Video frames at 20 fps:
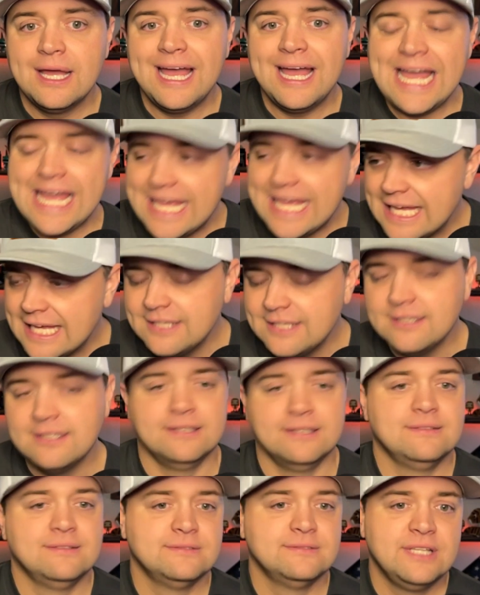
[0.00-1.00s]
And
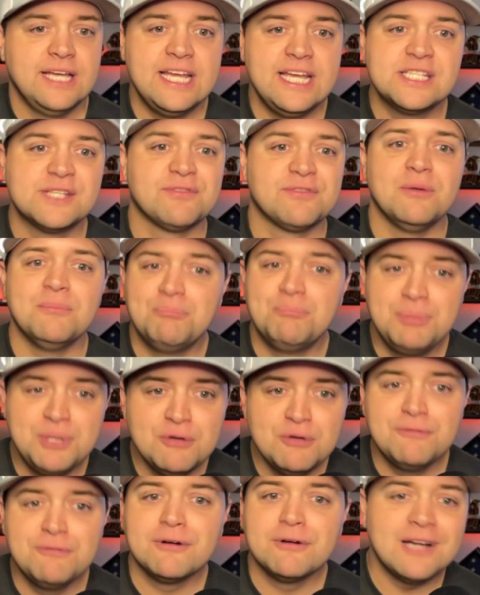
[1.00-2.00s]
he's from
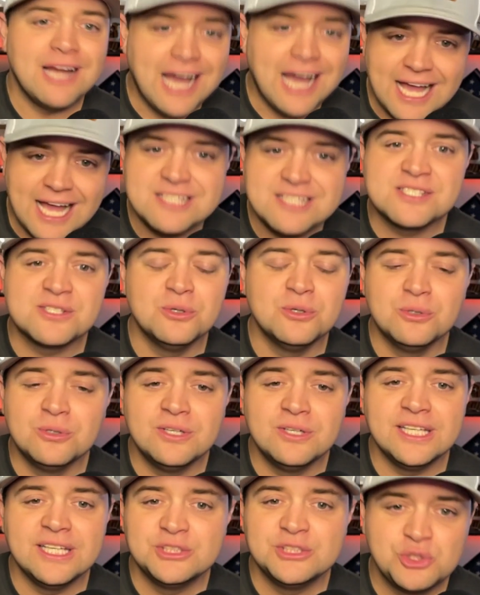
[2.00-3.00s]
Beaufort High
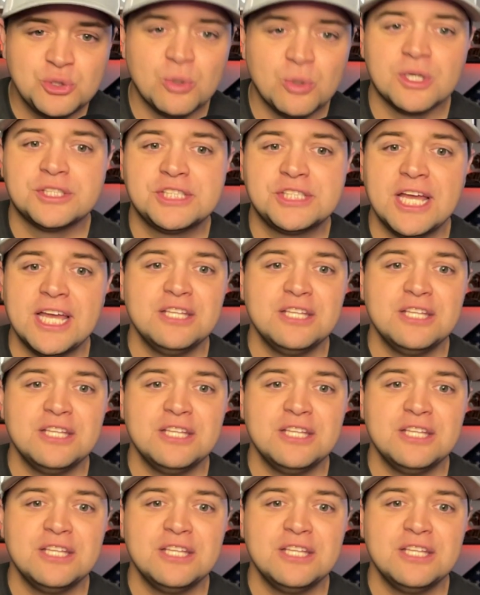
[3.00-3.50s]
School in Georgia,